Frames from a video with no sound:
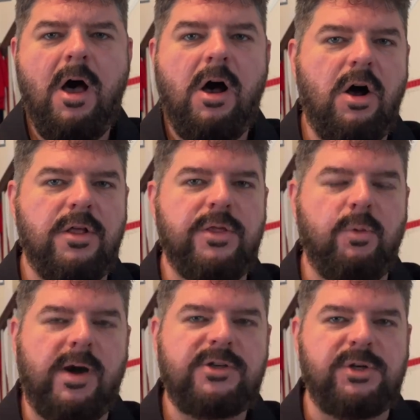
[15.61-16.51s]
on the
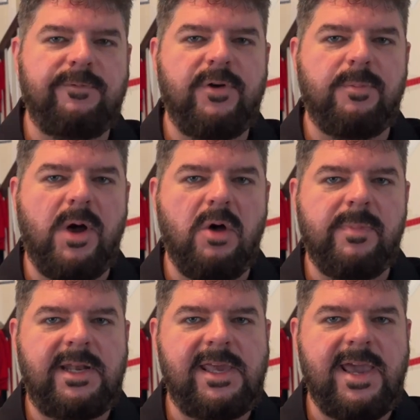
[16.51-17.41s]
Washington Football
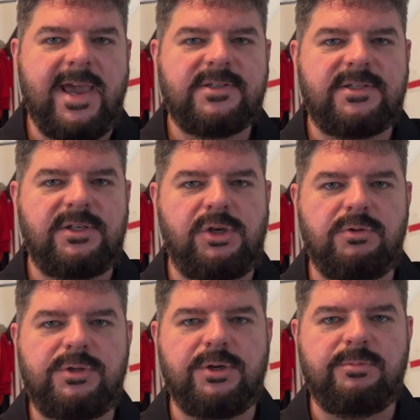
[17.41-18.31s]
Maniacs
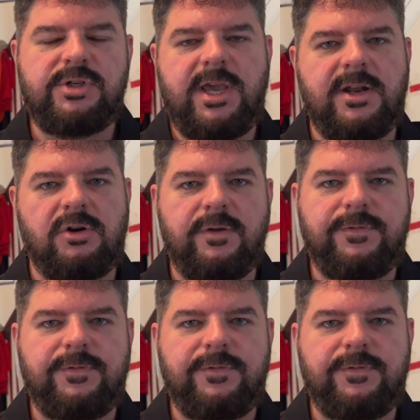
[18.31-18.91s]
YouTube channel.